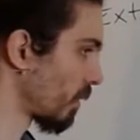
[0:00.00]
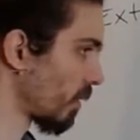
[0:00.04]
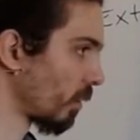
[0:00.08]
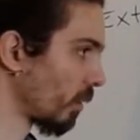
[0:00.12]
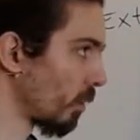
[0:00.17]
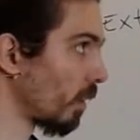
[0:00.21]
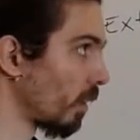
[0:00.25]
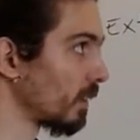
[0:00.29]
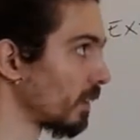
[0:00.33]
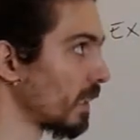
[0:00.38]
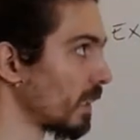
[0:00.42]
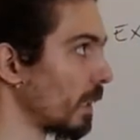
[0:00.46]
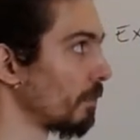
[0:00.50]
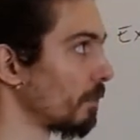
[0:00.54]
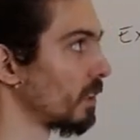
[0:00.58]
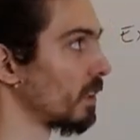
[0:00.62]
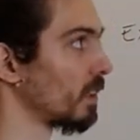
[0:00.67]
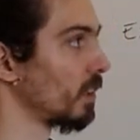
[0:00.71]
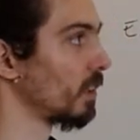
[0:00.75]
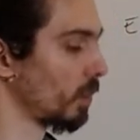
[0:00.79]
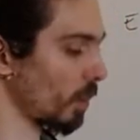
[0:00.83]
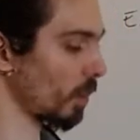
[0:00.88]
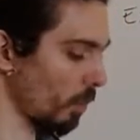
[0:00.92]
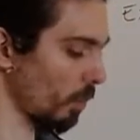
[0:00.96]
concept.
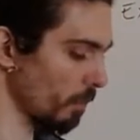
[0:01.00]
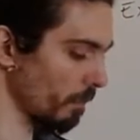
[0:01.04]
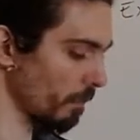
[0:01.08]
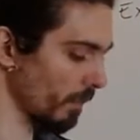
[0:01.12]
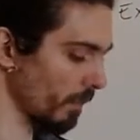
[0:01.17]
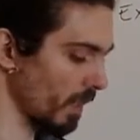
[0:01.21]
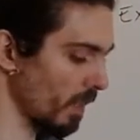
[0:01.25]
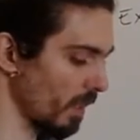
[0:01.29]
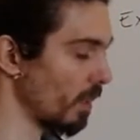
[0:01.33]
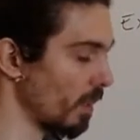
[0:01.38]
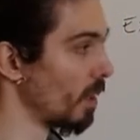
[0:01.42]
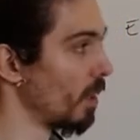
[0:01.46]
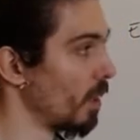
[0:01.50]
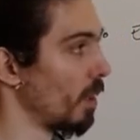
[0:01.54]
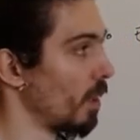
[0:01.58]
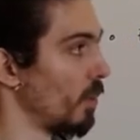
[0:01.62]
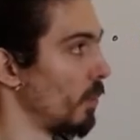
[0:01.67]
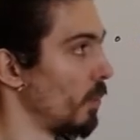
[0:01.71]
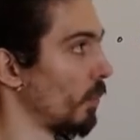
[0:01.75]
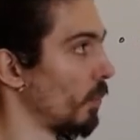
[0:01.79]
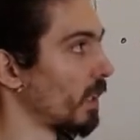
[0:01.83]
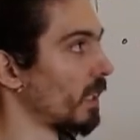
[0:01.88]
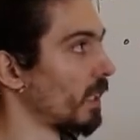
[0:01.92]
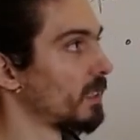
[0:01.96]
So you
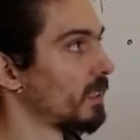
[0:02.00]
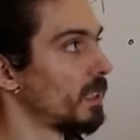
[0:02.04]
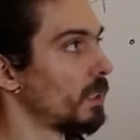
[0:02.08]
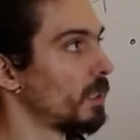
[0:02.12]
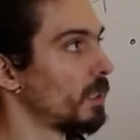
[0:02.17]
can see, you